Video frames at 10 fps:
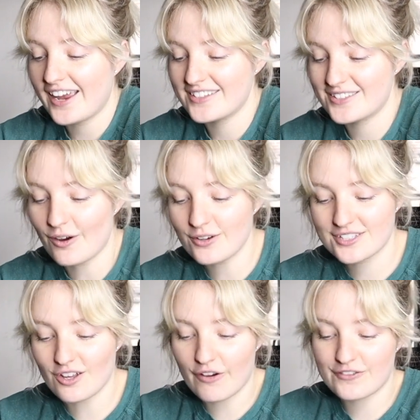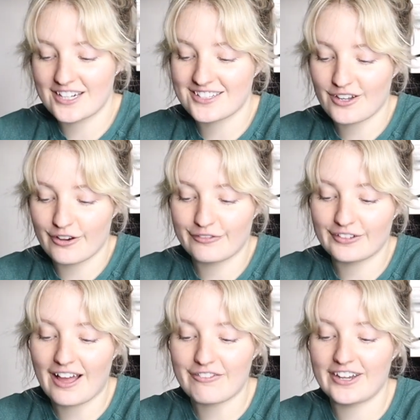They're so soft and so
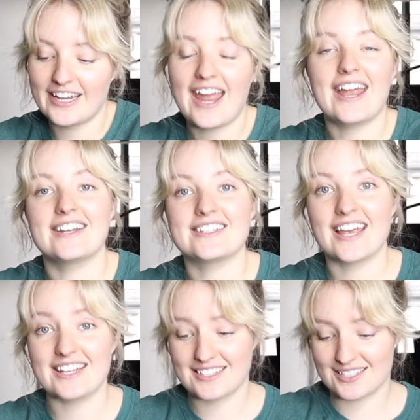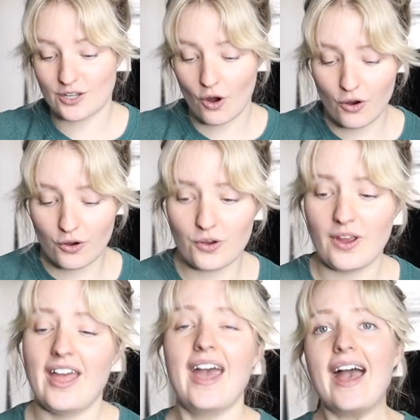fluffy and so
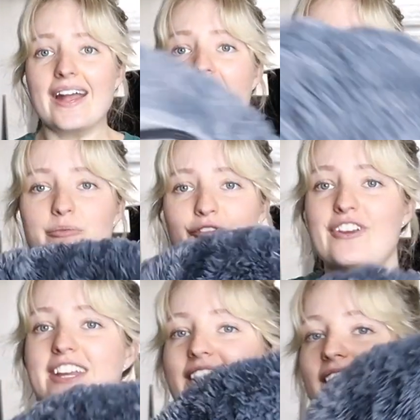comfy.